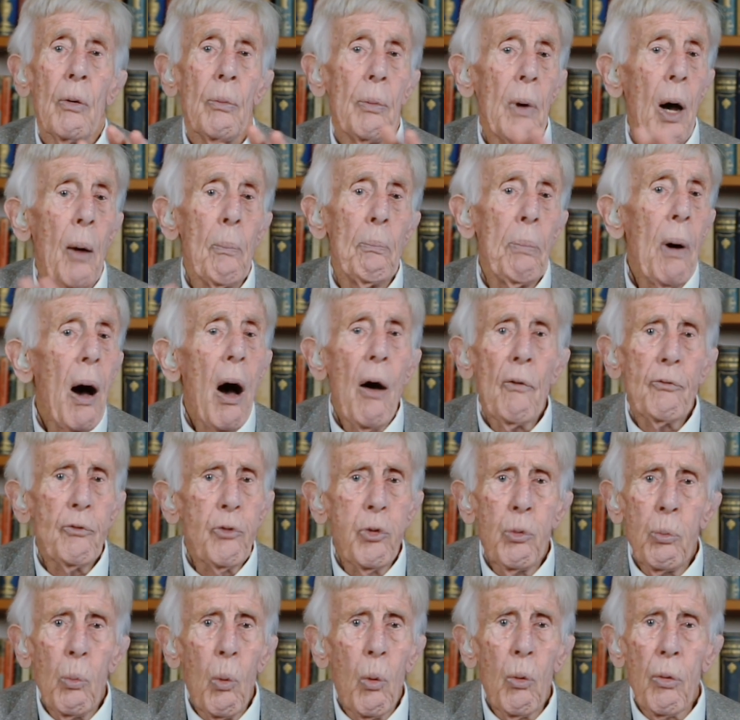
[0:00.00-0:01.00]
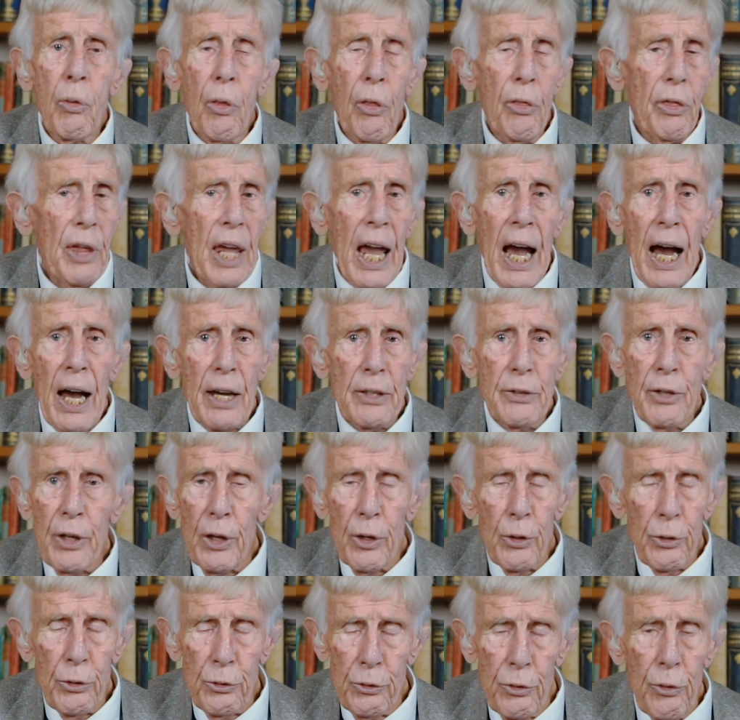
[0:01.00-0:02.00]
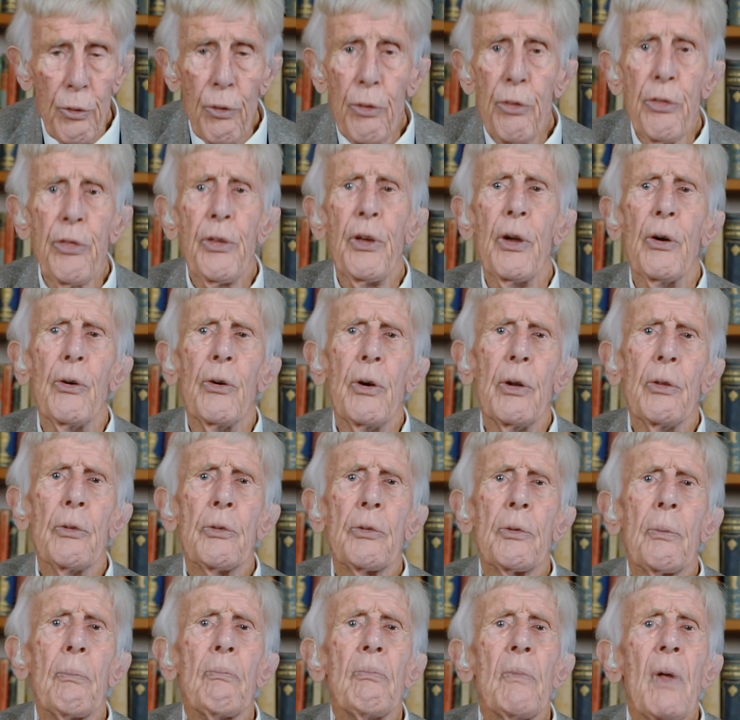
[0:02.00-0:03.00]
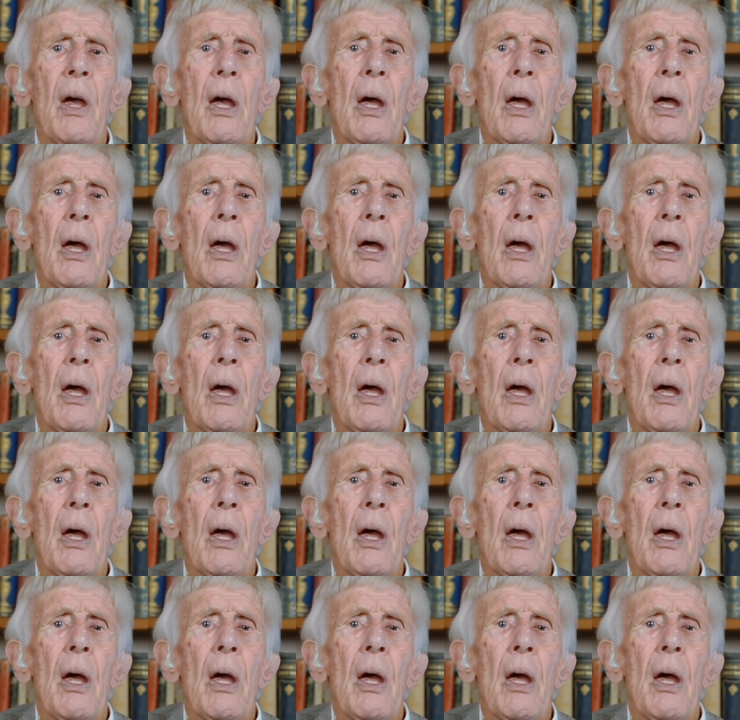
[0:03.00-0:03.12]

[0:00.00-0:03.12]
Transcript: apart from all of the ideas and theories.